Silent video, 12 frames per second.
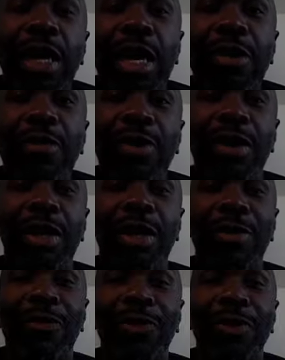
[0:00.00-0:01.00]
even
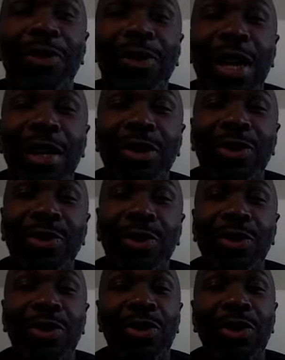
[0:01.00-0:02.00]
if you're citing
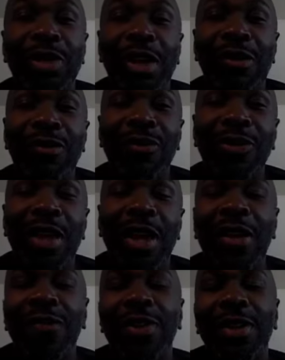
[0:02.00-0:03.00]
sources yourself for that,
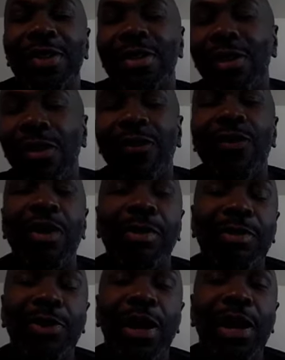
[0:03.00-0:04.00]
that's still a form of
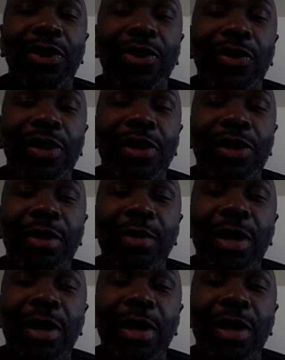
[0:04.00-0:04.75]
plagiarism.